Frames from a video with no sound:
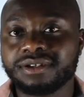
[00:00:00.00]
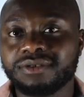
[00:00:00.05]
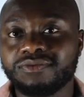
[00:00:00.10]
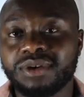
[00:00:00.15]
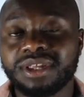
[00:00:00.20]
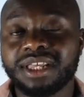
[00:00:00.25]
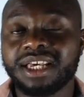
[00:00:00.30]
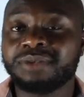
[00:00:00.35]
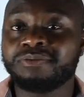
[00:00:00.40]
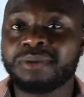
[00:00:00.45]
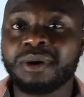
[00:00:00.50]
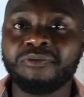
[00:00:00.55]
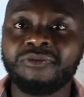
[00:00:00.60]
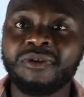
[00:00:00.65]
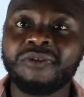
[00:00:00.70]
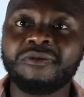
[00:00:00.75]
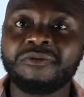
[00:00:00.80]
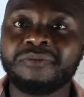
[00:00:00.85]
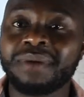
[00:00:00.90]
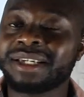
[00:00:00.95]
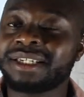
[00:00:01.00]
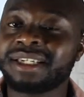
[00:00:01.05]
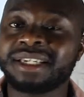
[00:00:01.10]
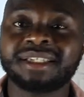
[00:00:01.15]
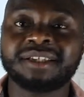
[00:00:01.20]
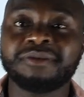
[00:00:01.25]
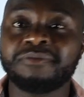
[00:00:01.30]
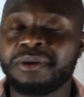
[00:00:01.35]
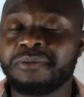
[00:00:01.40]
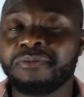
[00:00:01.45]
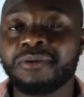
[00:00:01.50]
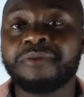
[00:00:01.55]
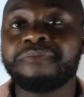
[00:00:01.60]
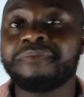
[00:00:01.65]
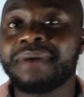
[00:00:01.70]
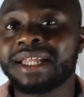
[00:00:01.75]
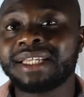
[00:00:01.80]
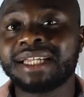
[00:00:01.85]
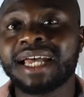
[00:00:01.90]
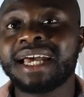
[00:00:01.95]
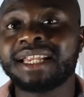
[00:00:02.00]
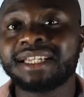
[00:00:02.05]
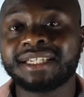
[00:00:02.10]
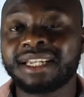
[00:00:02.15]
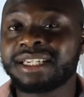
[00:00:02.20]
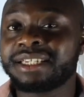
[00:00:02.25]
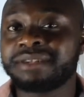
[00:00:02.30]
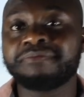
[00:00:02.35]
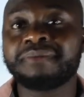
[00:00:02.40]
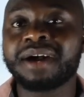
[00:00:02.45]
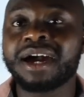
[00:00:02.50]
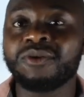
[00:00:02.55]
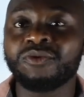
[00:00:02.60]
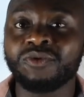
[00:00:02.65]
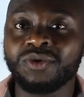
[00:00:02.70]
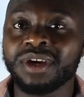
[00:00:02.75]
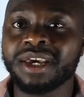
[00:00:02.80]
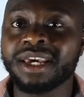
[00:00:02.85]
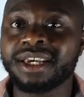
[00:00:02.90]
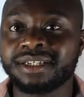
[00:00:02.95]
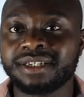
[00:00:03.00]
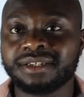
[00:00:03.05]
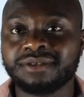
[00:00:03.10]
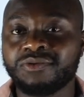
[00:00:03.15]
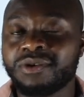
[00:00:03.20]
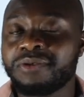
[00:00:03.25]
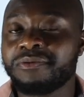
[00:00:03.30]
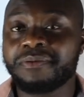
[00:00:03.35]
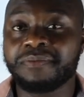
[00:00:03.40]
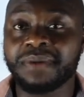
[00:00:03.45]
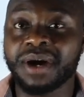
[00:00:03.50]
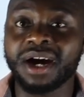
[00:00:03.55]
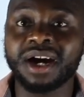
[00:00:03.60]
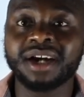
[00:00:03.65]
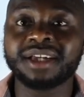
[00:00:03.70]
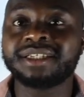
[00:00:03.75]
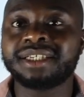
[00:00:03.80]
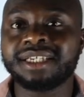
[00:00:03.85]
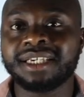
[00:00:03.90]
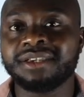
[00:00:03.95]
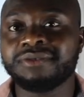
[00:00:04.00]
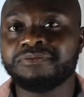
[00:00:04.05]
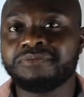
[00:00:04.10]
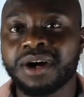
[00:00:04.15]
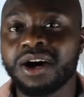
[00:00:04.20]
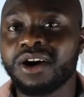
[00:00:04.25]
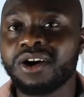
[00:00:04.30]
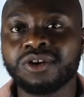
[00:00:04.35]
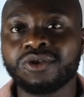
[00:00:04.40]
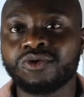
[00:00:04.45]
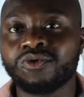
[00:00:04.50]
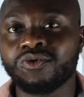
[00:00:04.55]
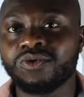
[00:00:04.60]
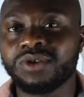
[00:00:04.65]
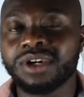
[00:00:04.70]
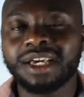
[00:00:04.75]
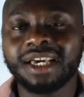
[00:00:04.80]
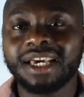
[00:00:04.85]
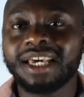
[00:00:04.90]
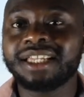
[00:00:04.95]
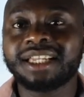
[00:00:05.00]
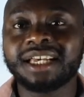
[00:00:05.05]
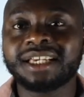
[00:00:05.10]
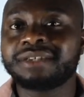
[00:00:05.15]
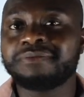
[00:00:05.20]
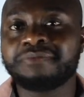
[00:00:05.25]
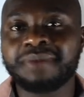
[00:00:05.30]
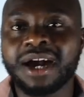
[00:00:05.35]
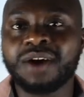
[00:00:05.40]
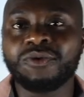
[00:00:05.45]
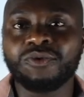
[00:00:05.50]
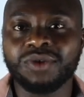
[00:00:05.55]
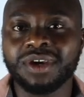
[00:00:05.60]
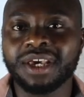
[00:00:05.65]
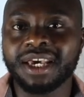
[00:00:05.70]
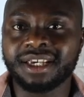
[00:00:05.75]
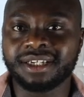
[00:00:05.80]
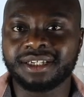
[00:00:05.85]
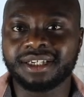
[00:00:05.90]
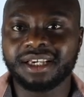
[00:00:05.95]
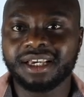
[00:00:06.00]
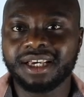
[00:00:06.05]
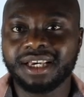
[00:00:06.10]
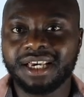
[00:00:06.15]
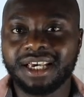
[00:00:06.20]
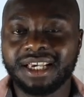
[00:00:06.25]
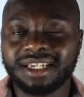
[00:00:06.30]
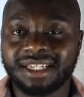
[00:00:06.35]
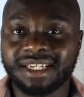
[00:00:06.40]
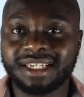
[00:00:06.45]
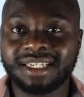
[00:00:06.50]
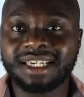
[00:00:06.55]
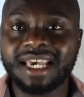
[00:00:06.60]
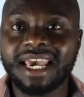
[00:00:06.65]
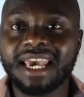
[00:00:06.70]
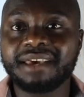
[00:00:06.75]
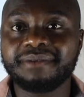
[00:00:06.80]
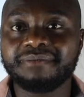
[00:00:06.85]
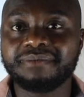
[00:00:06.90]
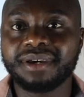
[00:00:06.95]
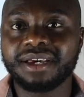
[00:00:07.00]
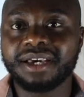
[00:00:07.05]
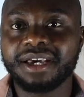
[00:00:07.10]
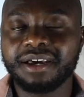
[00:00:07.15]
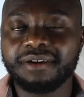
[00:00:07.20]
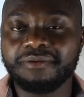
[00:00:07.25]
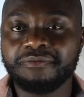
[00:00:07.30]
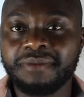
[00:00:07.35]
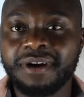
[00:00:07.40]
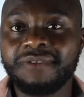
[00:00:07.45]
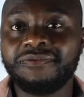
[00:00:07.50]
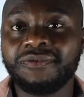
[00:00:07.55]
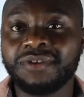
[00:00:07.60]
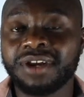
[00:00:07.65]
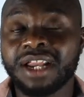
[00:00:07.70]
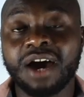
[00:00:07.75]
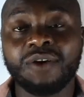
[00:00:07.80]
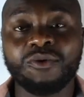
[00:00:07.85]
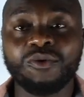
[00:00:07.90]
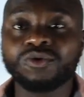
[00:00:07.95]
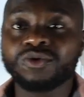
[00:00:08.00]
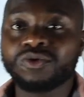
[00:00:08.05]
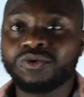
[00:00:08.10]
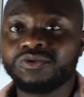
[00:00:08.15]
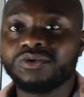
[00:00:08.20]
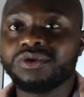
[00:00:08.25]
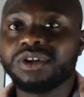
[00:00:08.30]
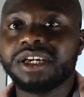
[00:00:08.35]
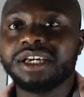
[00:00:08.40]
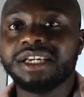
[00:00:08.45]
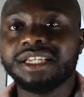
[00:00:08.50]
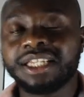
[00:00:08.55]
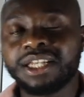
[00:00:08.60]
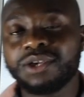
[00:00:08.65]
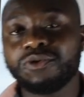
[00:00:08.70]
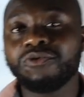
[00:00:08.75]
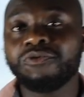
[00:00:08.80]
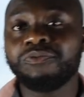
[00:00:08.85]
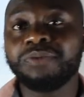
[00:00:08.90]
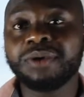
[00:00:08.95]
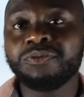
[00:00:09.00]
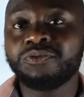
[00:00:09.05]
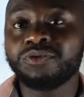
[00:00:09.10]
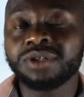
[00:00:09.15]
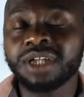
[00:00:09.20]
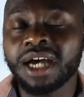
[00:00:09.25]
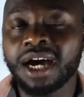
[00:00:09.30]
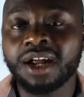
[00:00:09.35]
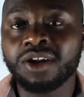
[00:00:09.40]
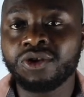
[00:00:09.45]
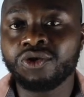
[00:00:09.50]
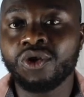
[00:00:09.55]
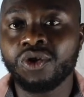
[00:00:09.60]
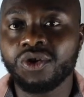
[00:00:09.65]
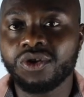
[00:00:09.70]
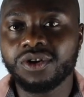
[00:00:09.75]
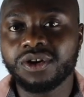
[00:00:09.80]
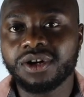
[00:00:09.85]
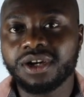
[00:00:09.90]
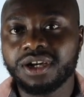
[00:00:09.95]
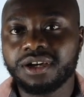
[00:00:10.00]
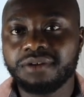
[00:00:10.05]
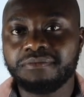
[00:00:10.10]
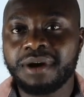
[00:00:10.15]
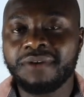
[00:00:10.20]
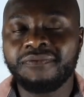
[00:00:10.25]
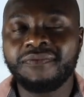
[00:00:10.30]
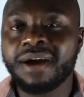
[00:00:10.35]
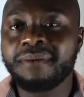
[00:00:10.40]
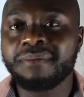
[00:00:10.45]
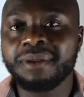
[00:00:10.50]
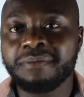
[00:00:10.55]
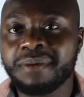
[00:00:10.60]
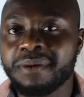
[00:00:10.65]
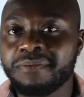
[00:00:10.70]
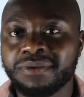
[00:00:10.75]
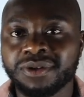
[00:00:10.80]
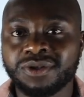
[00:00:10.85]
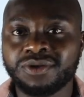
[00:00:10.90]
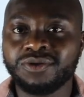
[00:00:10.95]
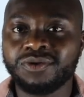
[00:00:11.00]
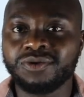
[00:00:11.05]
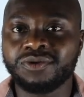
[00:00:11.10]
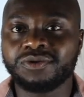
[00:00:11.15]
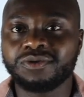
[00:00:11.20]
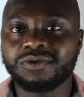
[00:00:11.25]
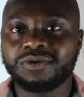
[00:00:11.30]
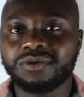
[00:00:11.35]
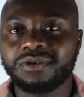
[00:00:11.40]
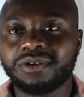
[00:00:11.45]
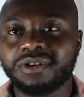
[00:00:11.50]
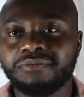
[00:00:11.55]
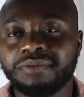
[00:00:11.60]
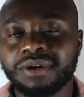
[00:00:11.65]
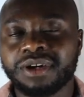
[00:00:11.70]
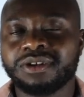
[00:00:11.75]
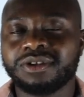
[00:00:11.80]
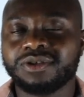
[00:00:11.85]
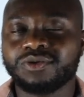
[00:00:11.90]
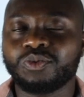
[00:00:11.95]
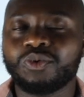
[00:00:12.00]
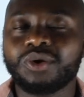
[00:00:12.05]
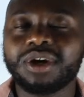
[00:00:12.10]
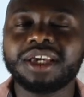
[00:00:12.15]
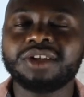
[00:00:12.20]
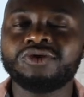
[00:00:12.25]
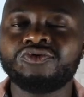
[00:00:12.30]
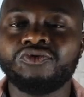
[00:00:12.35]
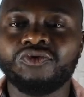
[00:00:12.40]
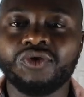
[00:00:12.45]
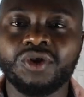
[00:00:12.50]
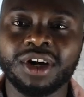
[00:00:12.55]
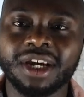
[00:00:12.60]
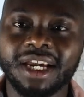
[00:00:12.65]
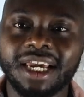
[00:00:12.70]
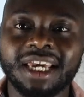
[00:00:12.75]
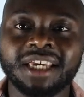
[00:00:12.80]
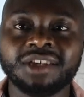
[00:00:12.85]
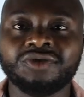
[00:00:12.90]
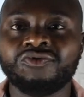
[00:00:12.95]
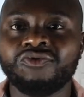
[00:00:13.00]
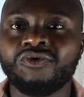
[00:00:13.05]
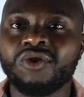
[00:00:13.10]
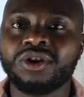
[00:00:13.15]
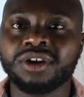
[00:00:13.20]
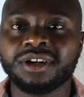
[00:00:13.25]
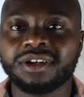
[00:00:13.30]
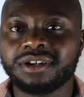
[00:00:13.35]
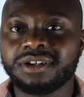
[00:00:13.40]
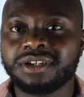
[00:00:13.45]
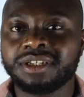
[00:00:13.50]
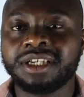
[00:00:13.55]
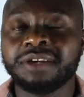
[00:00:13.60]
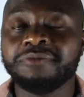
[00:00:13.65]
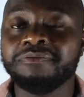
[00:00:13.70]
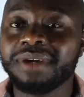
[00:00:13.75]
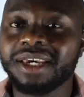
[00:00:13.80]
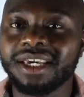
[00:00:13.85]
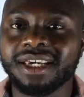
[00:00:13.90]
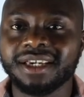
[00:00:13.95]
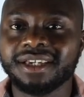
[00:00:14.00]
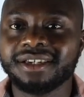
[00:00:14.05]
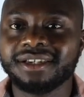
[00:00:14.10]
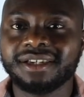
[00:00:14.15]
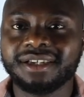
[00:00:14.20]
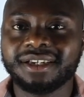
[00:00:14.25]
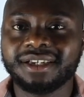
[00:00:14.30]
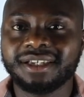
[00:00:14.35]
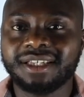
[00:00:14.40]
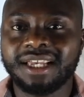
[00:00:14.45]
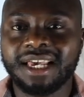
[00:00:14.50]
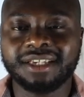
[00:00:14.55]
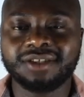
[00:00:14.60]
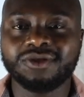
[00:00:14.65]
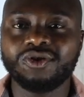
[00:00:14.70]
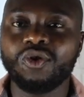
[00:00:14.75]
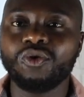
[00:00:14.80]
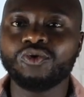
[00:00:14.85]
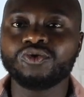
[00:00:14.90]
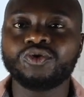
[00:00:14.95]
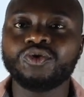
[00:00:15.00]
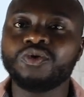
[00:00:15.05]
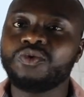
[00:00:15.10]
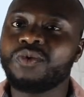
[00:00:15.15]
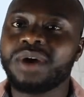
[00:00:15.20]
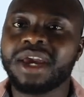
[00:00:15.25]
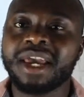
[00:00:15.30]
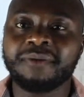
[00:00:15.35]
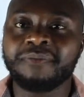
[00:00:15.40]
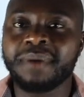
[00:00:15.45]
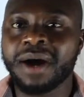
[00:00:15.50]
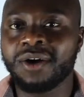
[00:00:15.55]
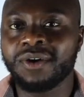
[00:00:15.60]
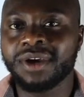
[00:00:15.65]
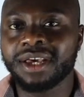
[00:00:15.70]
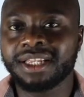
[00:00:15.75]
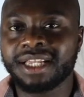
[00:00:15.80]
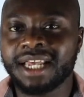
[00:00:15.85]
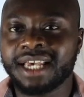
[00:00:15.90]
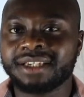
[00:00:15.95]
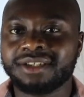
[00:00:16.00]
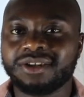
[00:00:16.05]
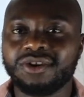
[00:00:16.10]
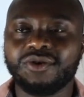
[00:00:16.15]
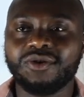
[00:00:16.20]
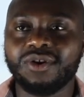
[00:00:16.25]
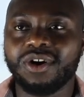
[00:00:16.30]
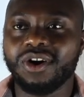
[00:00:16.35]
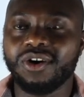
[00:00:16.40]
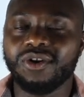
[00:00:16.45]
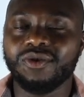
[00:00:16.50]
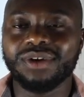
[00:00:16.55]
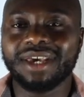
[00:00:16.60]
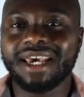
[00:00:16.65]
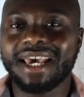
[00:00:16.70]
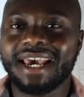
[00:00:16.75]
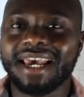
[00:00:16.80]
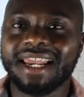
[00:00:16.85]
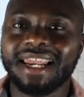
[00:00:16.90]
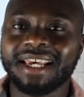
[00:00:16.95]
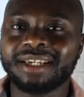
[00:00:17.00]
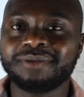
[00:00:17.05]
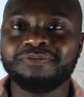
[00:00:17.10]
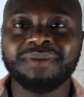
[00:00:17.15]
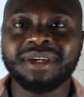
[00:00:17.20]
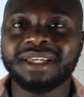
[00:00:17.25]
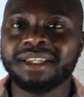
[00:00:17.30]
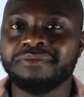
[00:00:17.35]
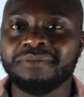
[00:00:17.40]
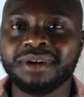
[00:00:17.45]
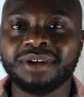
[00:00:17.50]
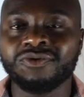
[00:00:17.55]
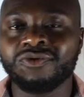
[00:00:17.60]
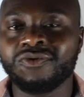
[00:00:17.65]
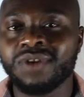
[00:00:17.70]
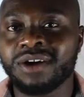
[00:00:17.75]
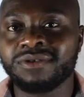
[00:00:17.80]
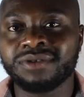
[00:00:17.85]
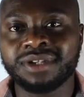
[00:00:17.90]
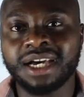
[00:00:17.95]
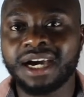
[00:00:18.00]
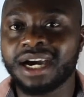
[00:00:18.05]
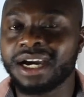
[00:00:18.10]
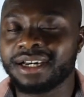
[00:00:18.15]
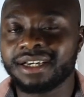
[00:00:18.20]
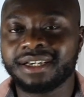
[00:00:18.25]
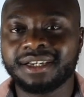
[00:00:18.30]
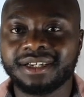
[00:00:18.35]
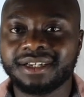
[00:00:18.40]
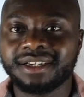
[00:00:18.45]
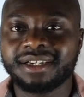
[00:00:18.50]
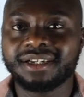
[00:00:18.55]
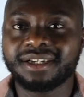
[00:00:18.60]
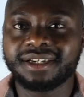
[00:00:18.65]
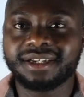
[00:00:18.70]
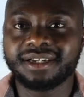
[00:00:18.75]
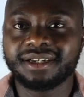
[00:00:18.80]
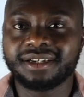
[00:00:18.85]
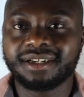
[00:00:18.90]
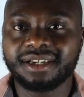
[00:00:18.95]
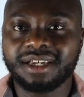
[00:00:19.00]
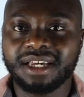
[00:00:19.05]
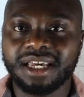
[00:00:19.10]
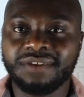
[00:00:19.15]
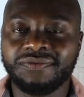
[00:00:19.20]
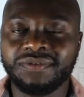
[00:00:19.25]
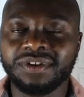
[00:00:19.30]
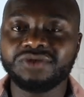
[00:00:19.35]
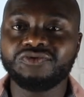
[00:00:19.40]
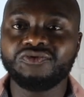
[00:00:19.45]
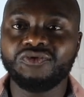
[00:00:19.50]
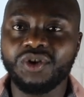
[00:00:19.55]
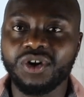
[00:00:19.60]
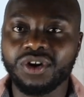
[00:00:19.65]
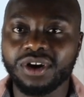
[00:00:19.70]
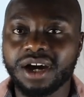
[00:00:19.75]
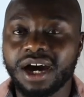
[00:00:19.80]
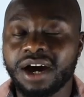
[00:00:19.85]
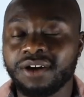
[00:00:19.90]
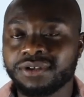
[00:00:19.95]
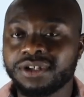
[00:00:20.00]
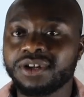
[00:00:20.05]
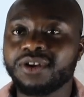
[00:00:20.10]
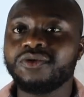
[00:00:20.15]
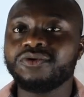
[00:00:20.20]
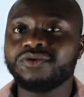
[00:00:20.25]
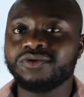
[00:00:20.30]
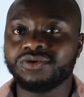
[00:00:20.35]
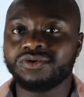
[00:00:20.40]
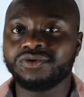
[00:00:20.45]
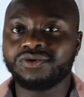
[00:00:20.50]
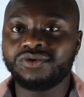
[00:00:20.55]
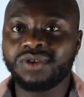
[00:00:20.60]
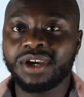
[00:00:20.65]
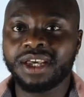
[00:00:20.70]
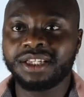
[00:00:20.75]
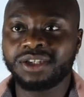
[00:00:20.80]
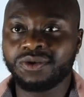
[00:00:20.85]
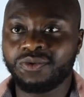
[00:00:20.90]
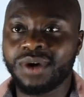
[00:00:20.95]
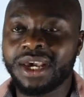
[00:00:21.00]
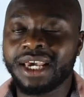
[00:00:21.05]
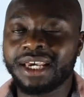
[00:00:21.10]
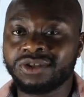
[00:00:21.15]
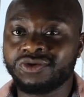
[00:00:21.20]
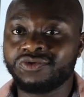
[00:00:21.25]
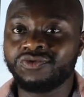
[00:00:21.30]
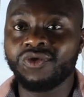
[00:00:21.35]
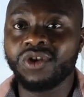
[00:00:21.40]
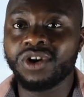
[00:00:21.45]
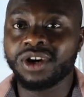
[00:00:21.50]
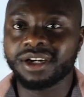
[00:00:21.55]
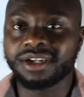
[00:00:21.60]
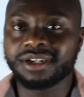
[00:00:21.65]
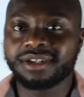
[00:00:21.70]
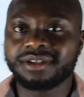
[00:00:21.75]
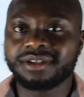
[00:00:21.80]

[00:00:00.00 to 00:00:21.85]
Whether it's my brother, my sister, my mom, my dad, it doesn't matter who it is. Whether my auntie, my uncle, it doesn't matter who it is. It's the same method I also deal with people that are not my family members too. Because what is wrong to me. There's no two-way about it. There's no, oh yeah, let's meet in the middle ground. Nah. If it's wrong, I'll tell you straight away it's wrong.